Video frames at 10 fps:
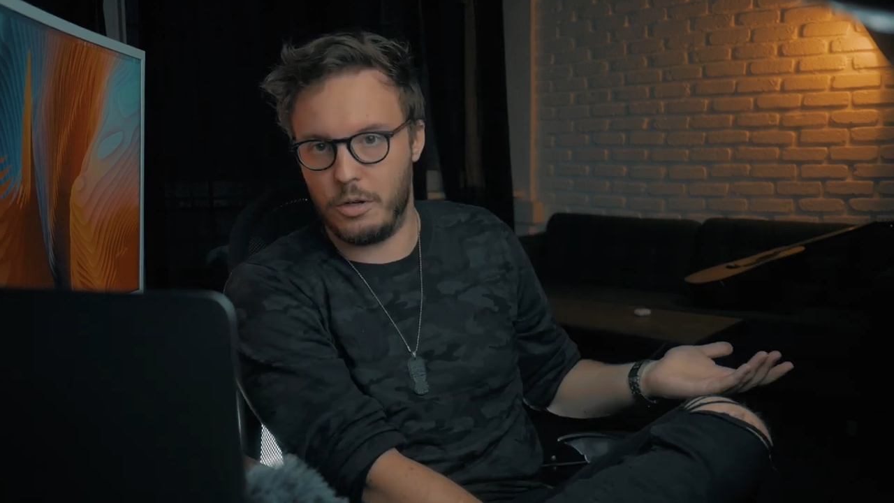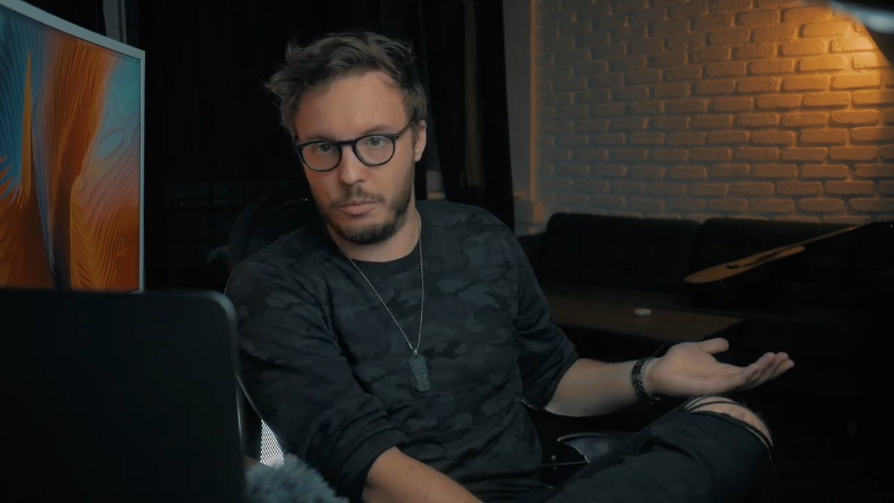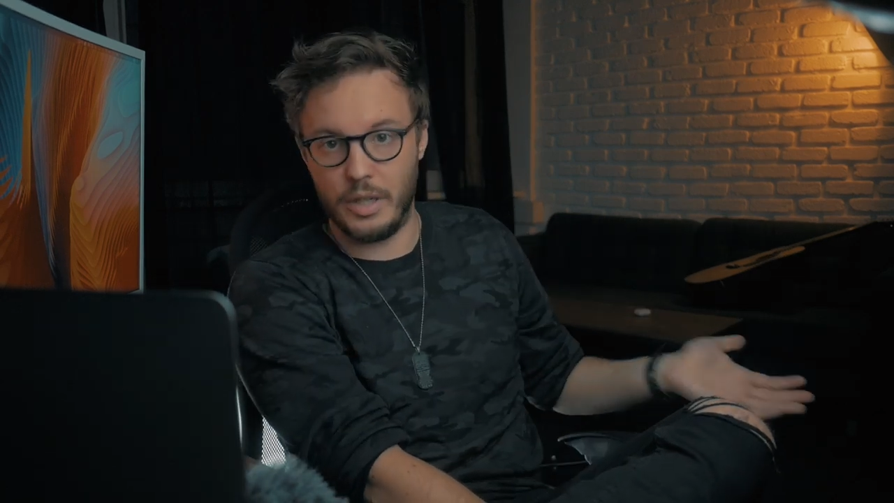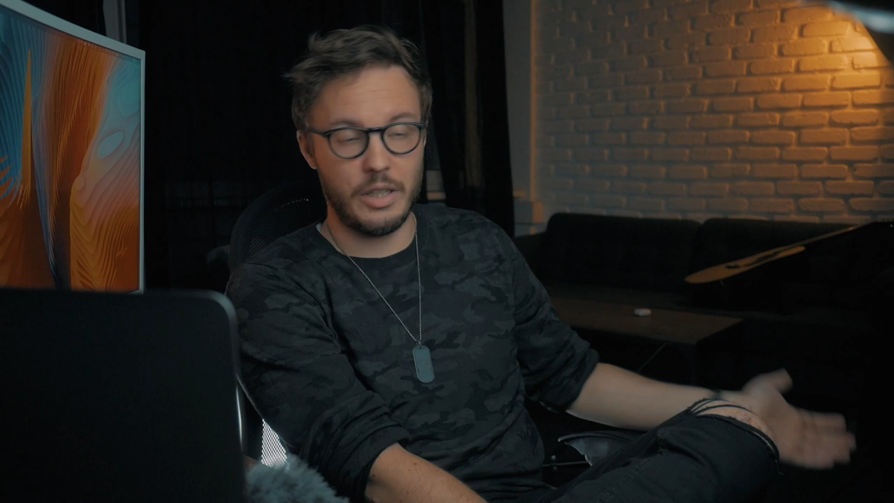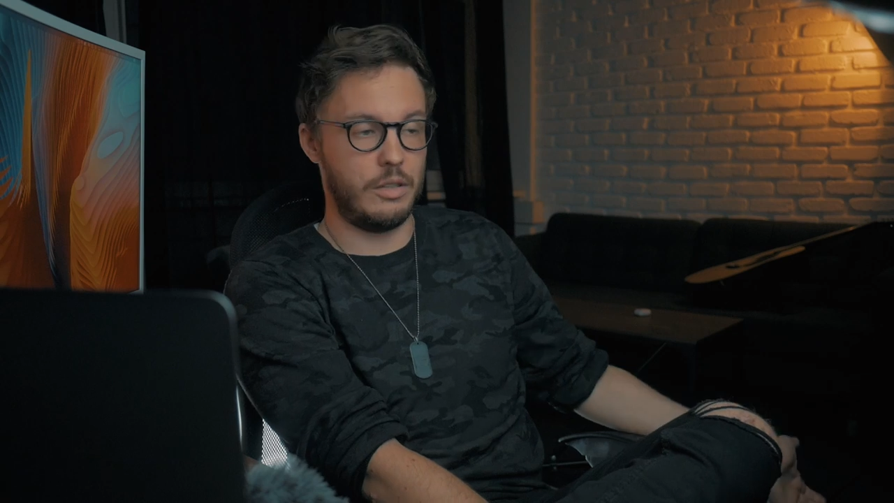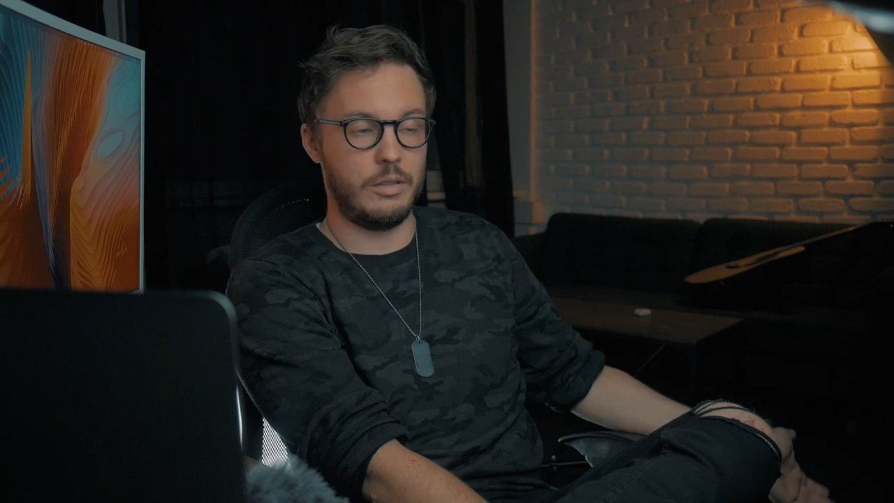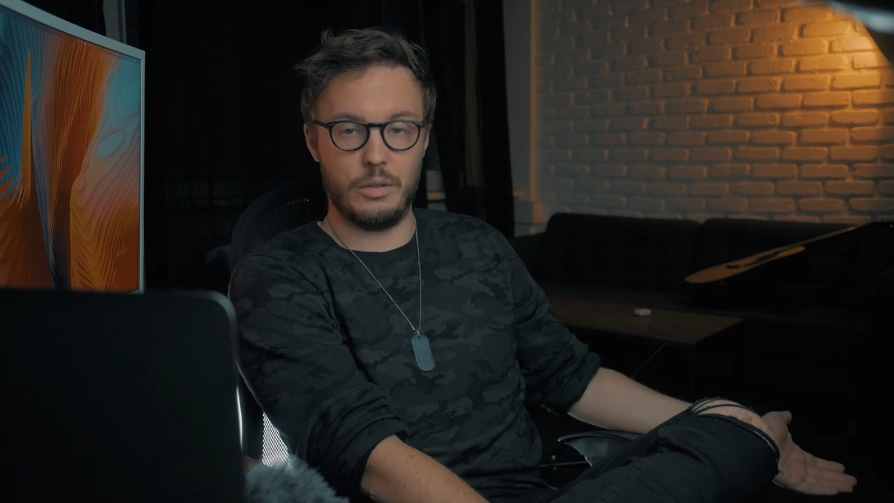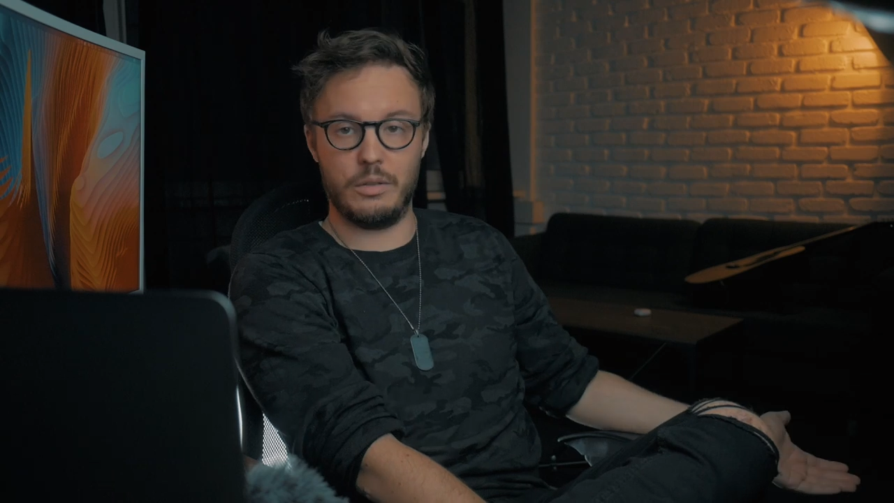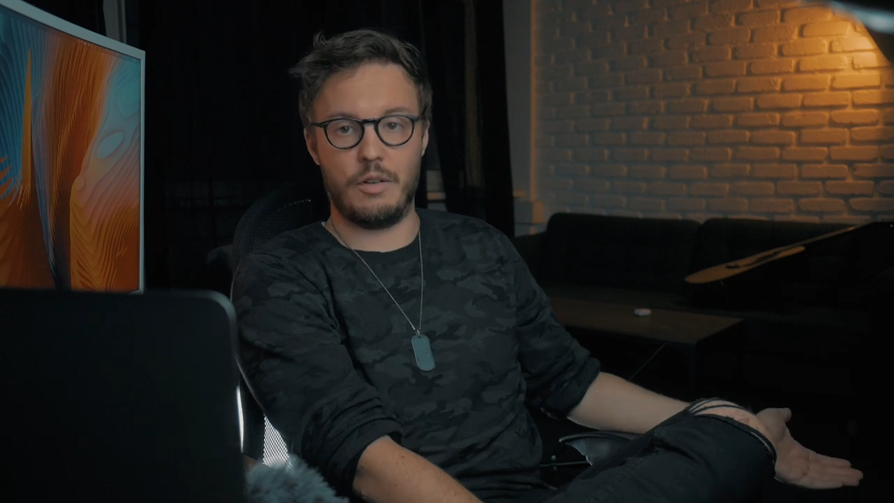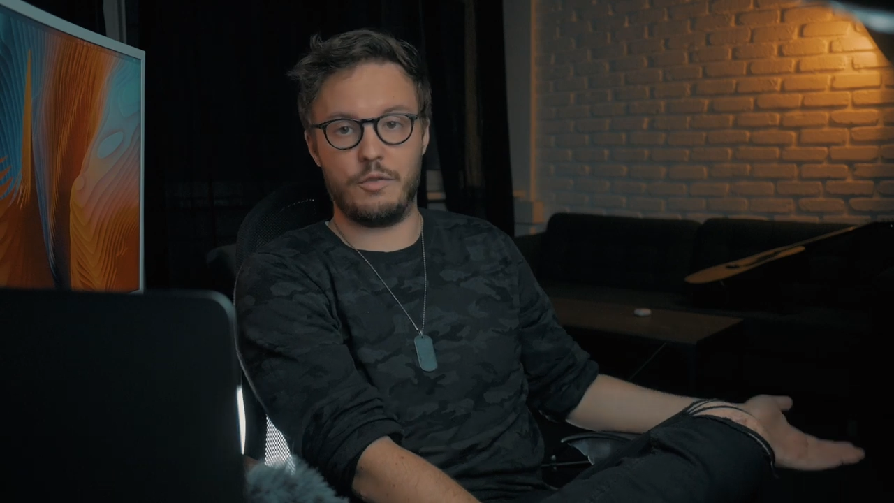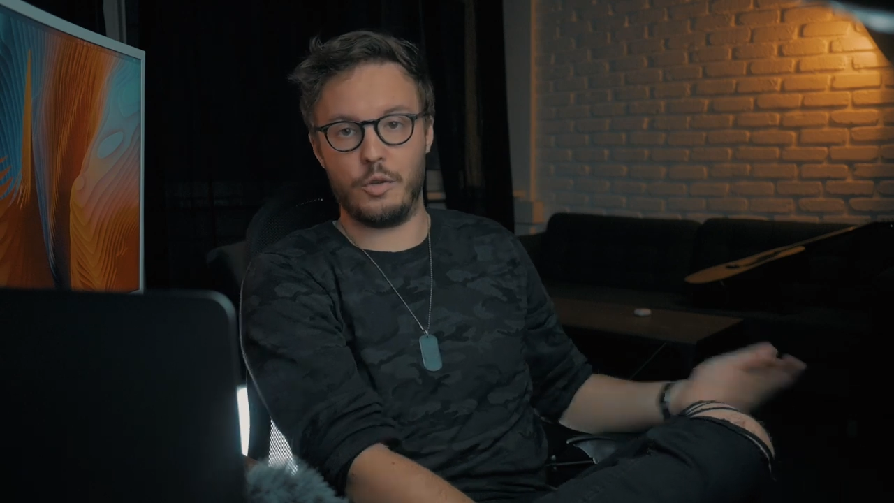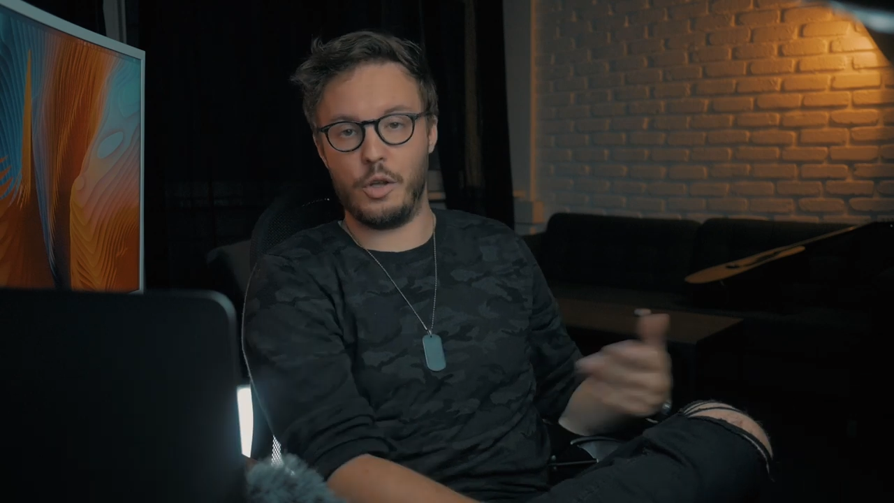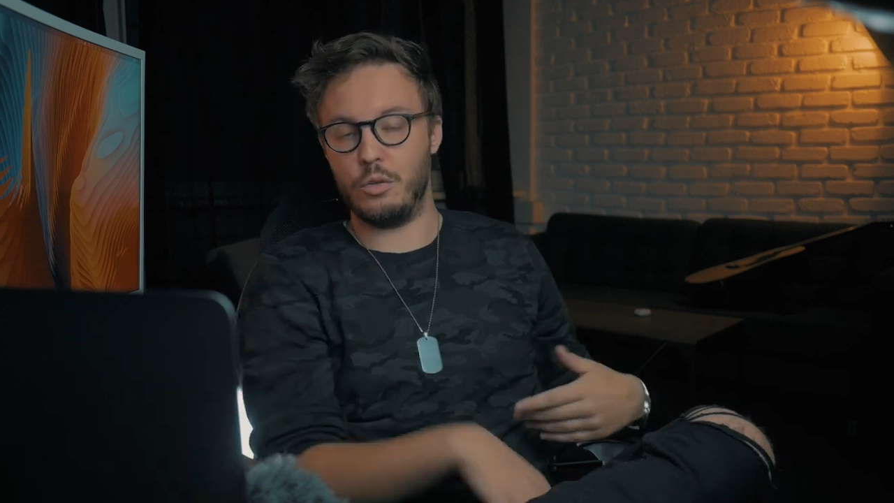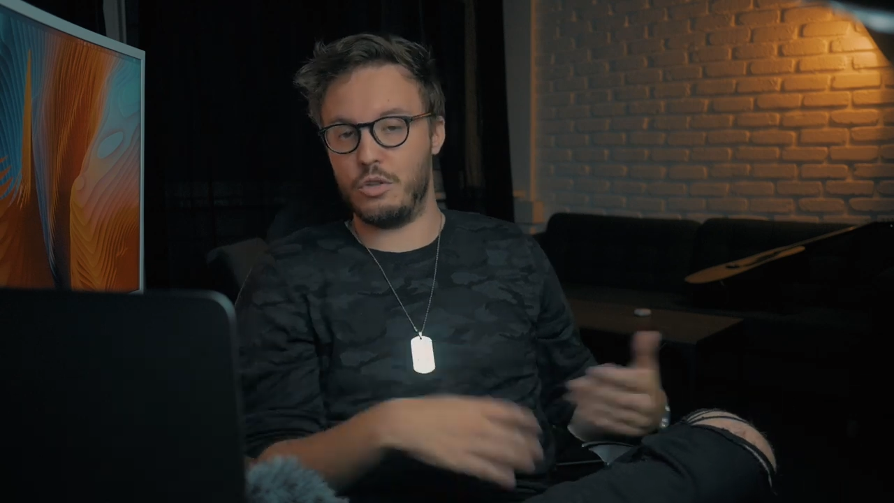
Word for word: hire me to do that for you,